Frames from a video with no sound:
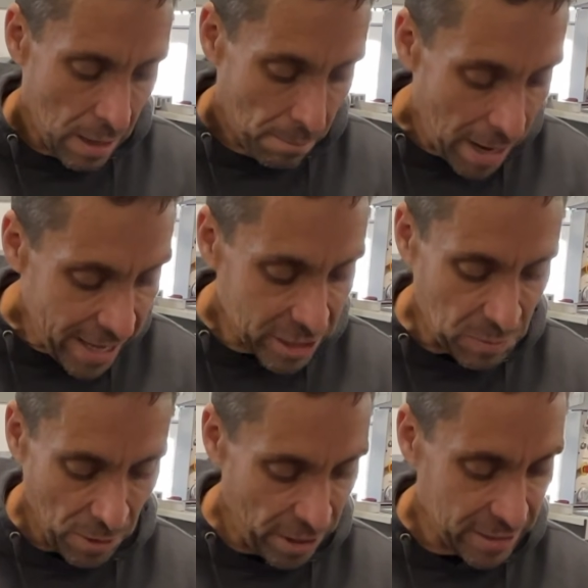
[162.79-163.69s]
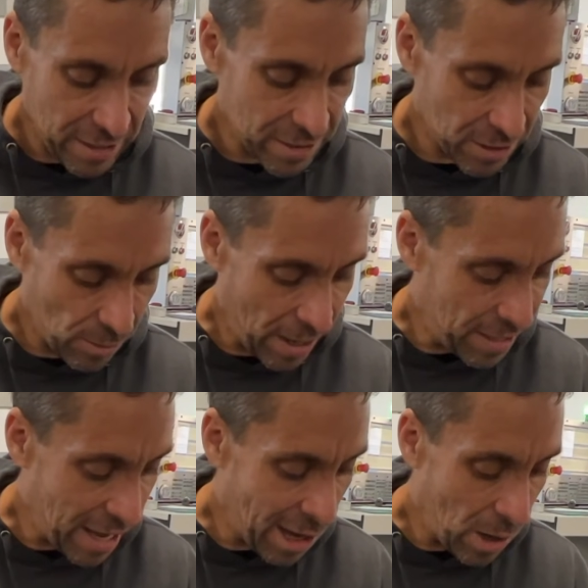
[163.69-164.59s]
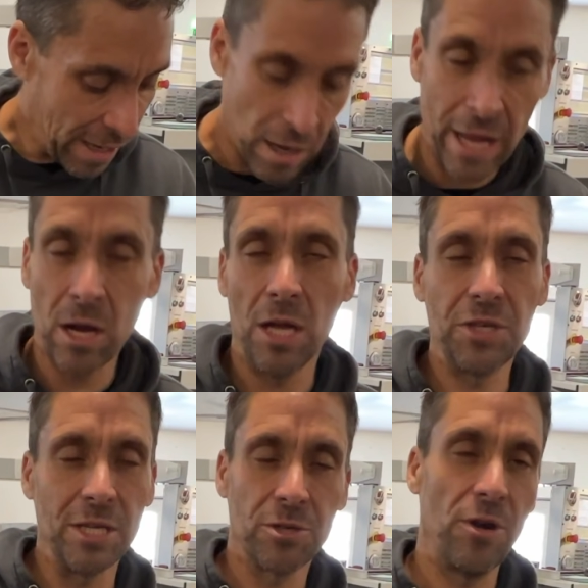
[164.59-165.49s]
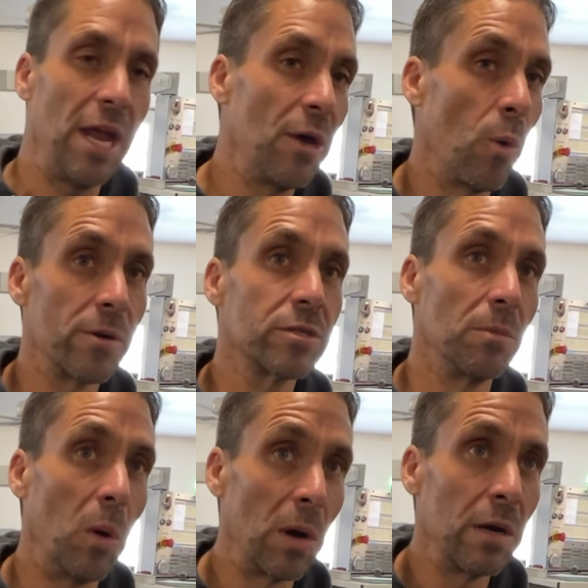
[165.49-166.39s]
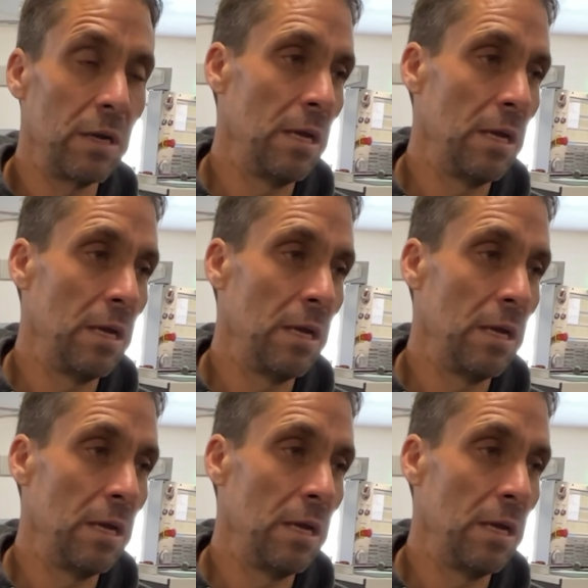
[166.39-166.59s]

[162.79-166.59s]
My experience is, though, right now, I called yesterday to order some more.